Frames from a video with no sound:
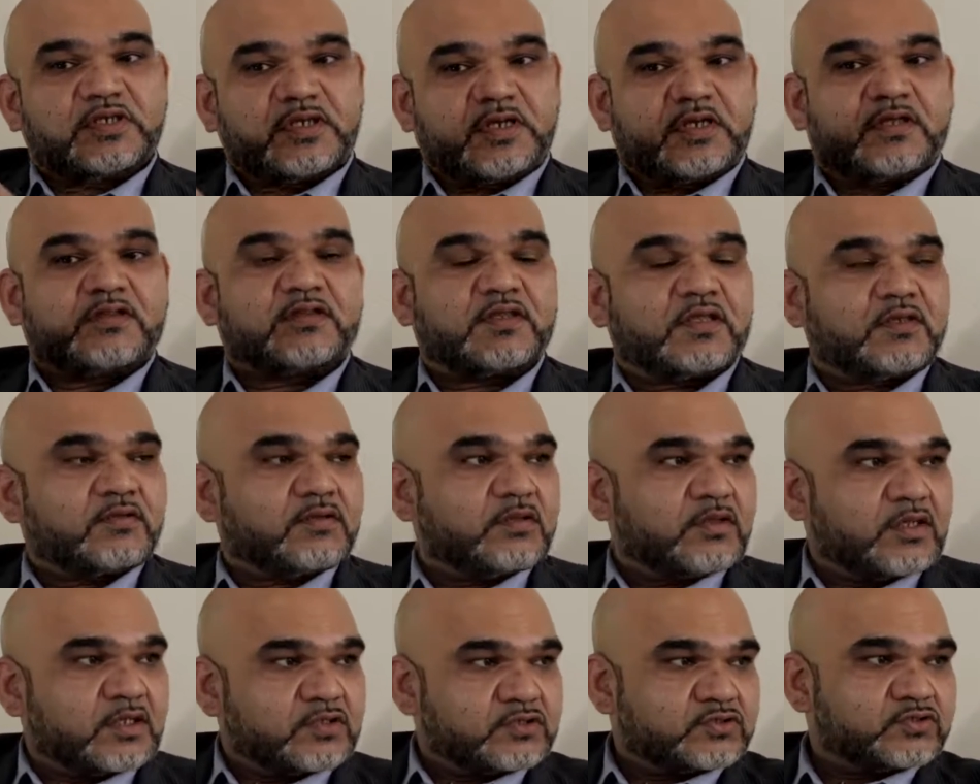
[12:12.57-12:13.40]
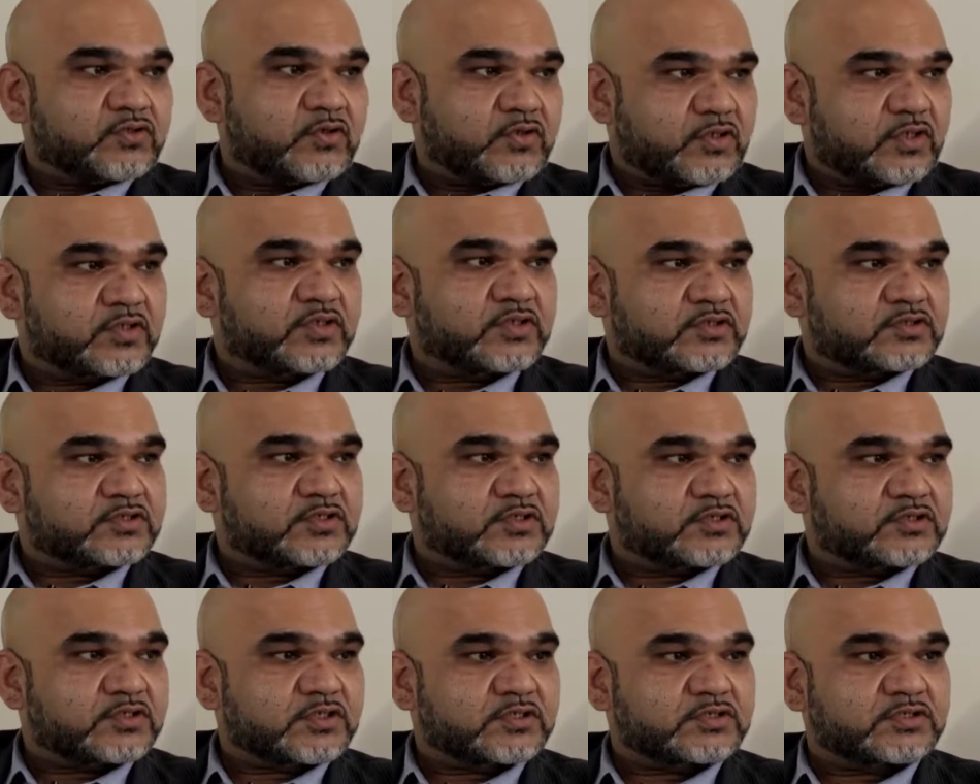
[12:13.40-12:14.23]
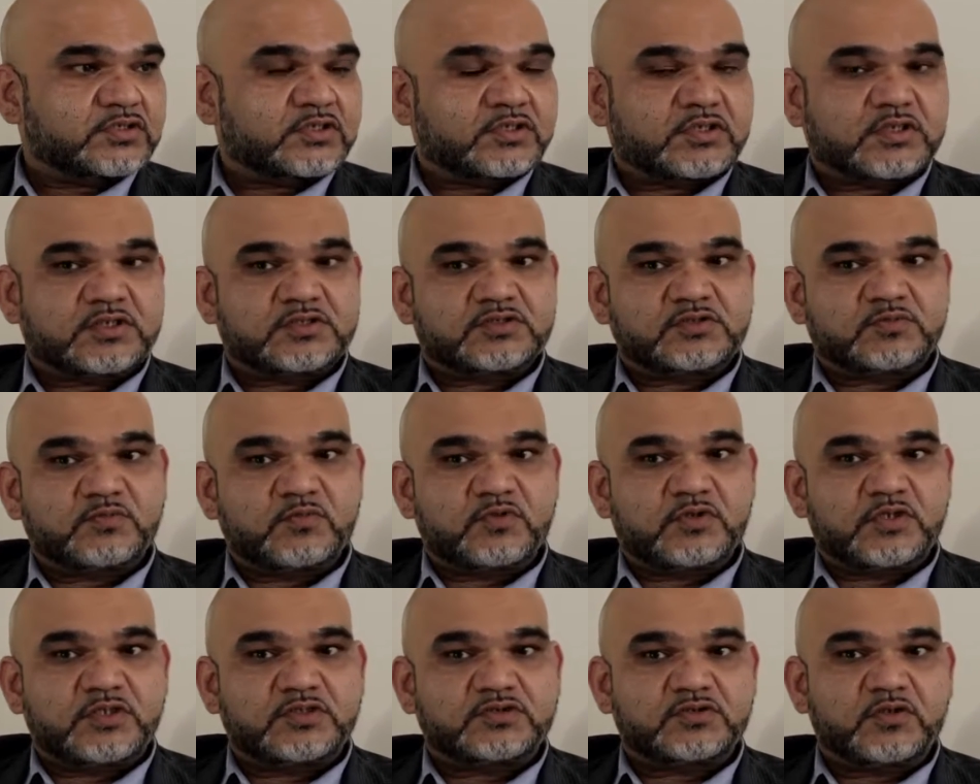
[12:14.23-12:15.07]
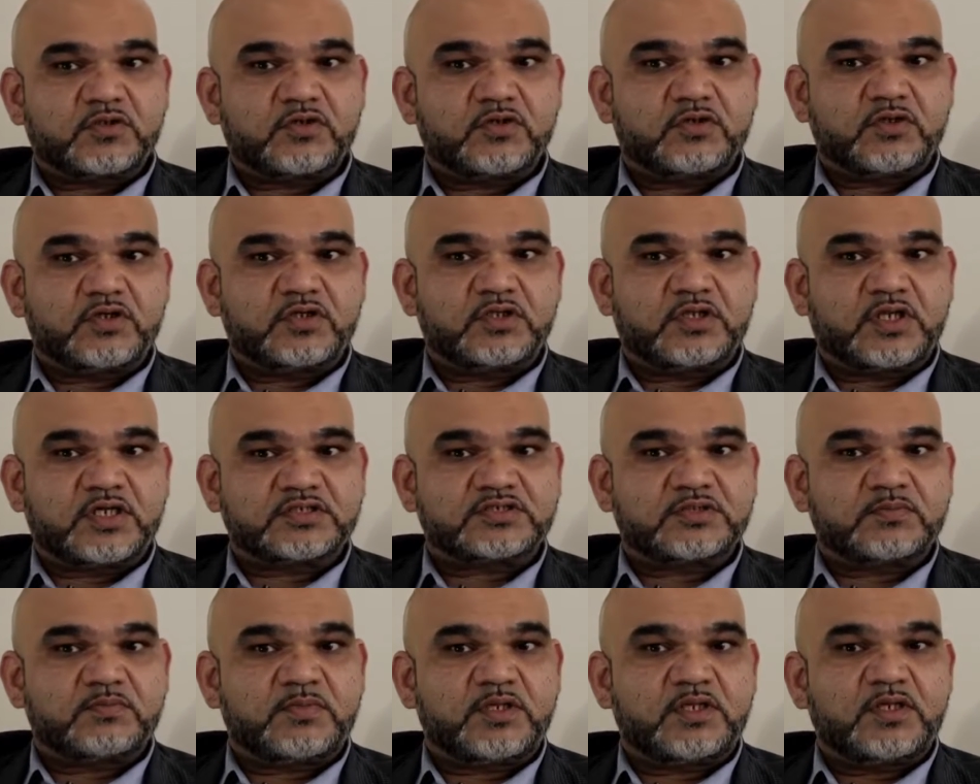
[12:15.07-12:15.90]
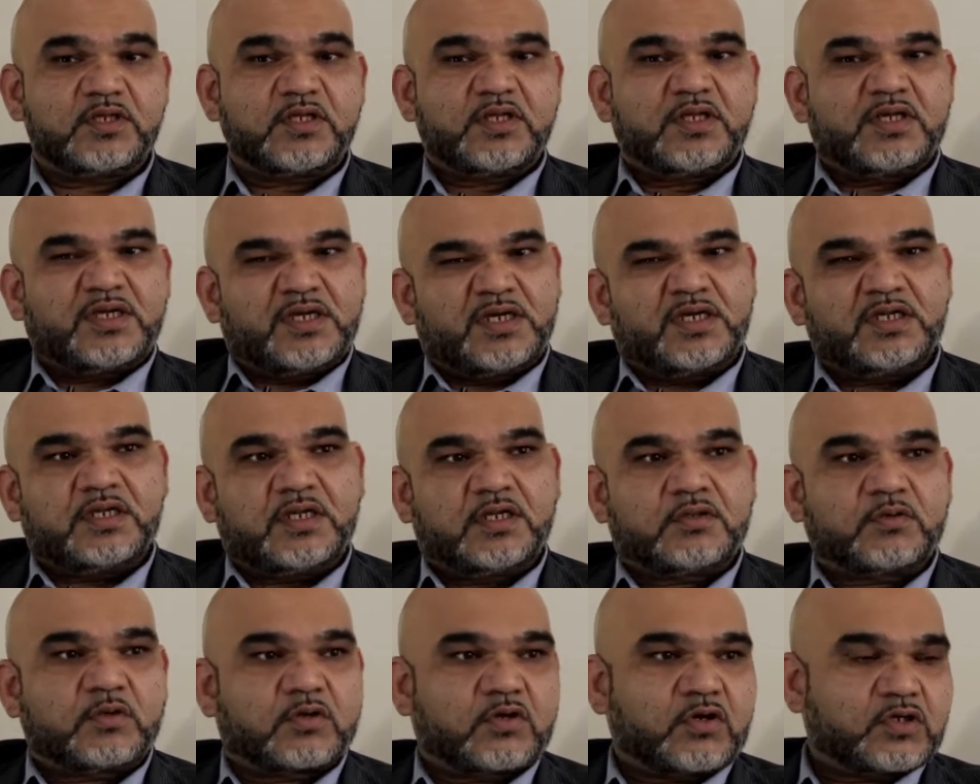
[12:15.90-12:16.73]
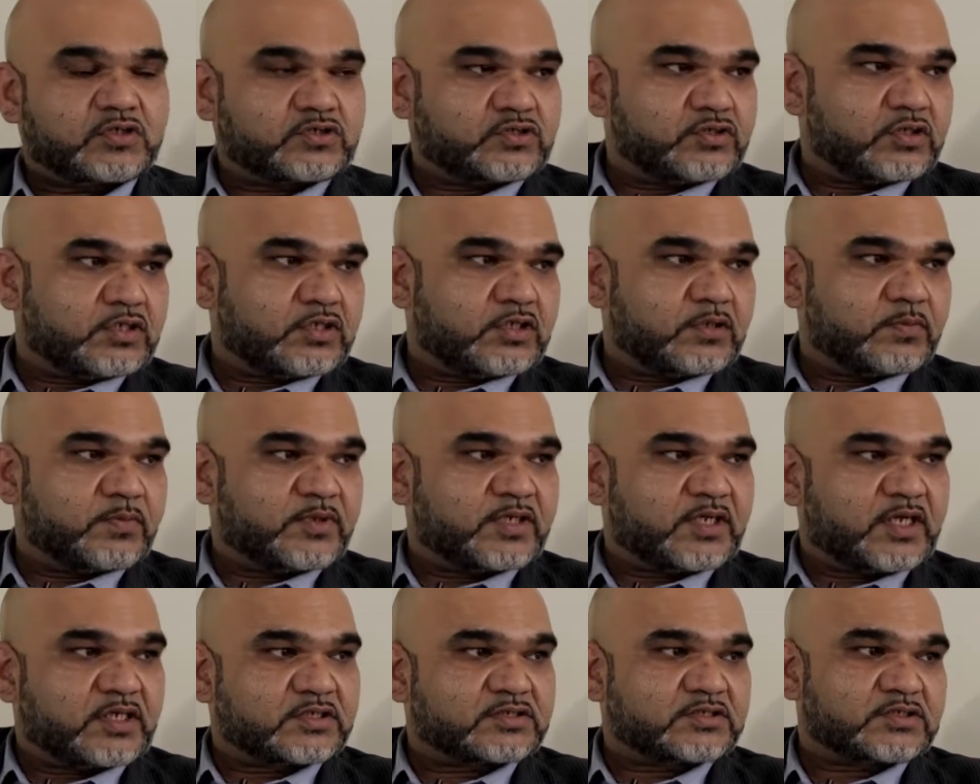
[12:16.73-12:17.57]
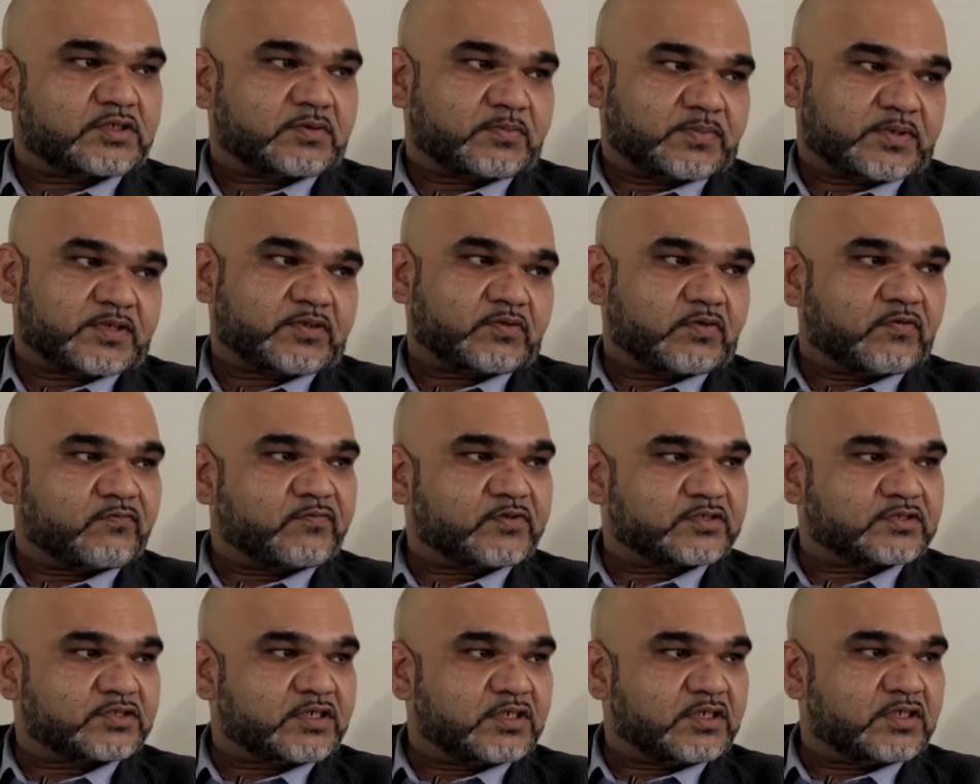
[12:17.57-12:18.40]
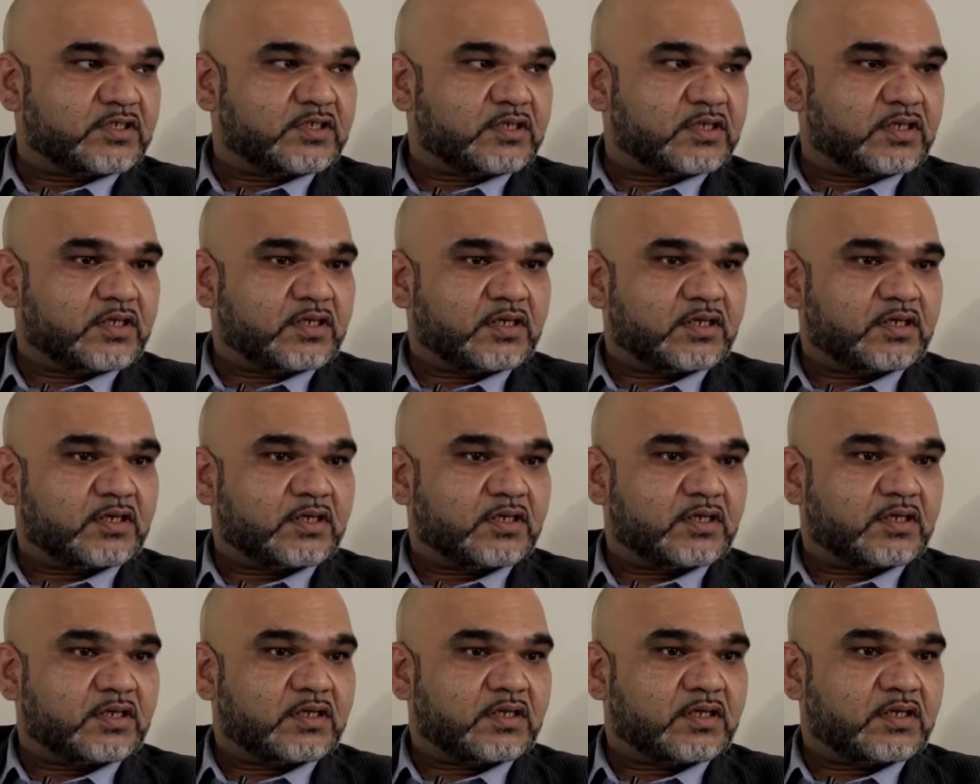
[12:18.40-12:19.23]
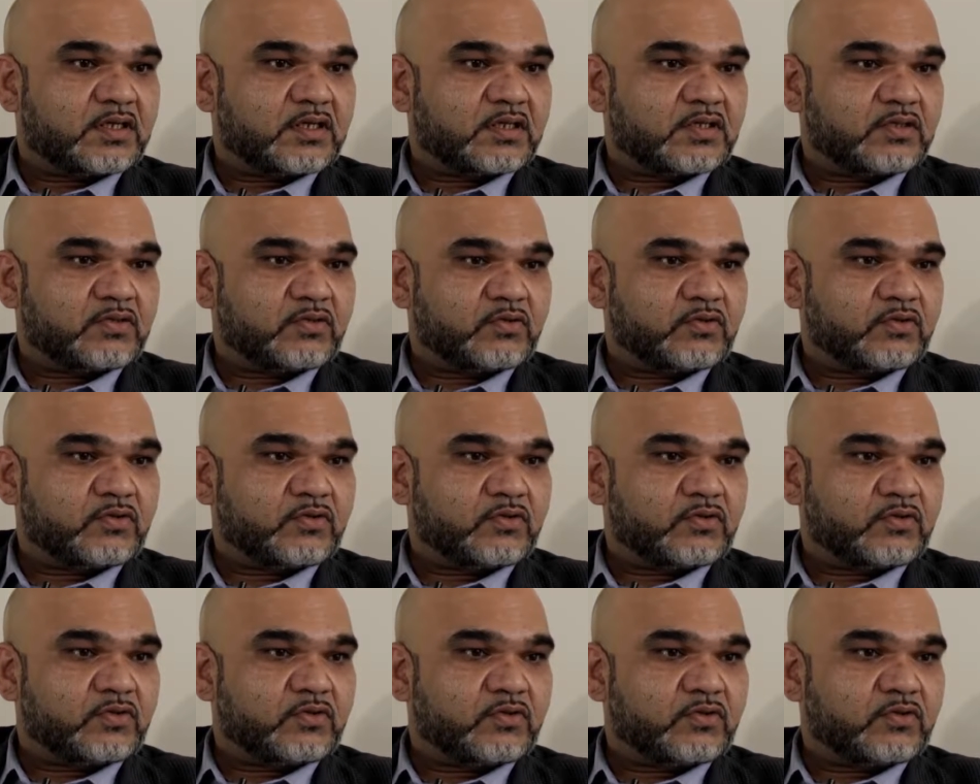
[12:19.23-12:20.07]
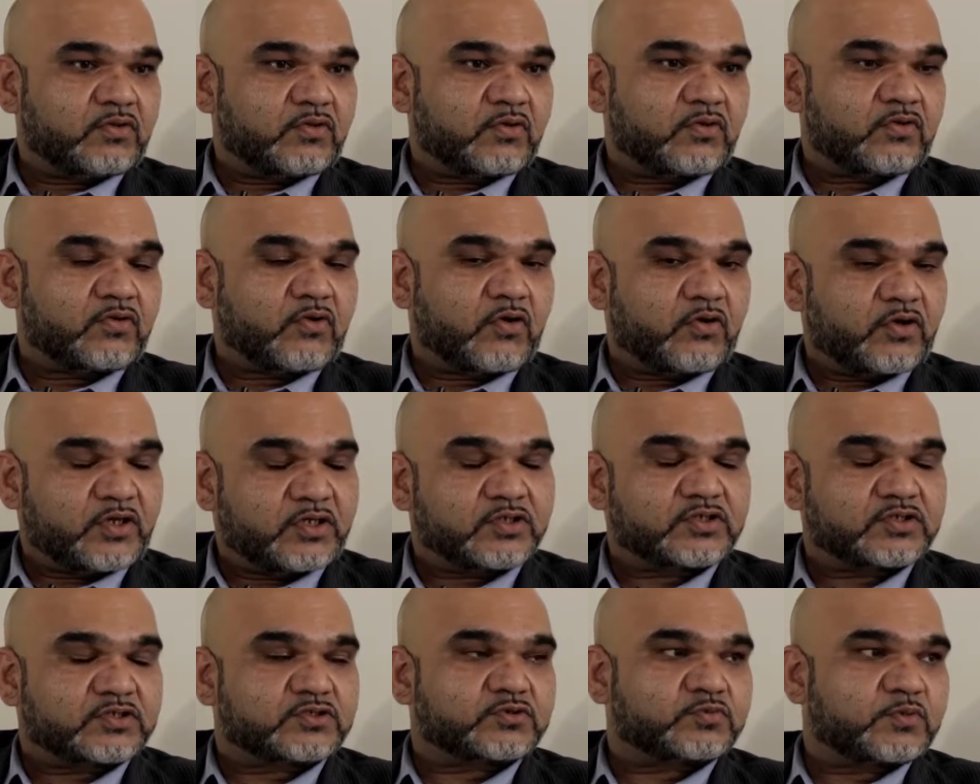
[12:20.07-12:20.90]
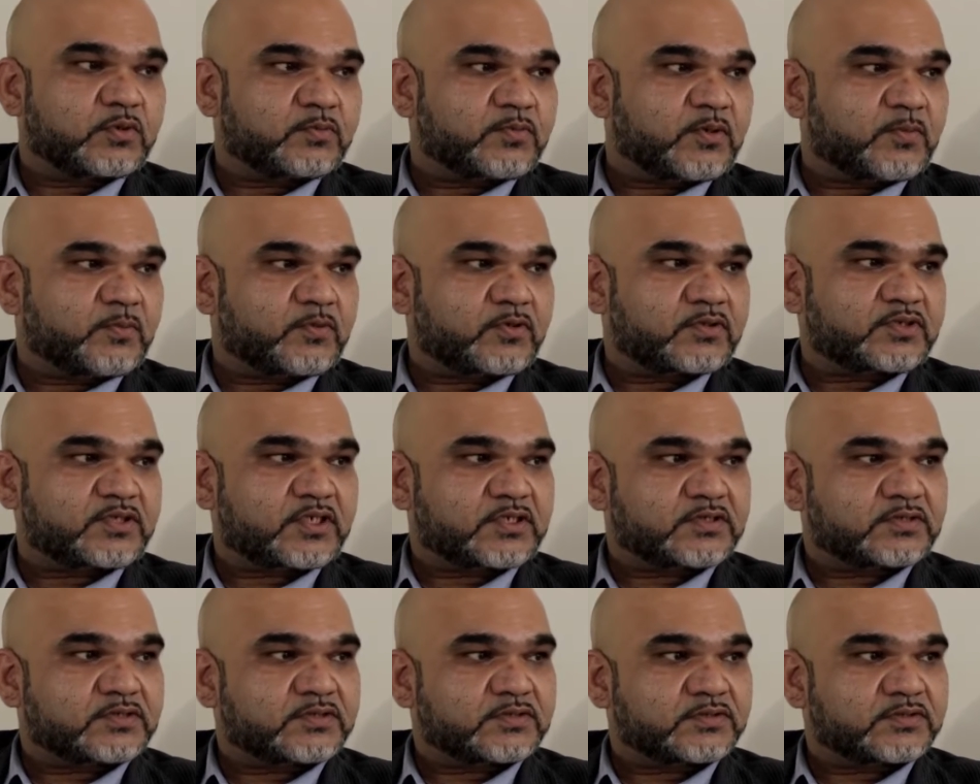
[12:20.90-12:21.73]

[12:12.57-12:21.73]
and then ensure that the transaction runs smoothly. So it doesn't mean it will cost you a little bit extra, but obviously your interests will be protected.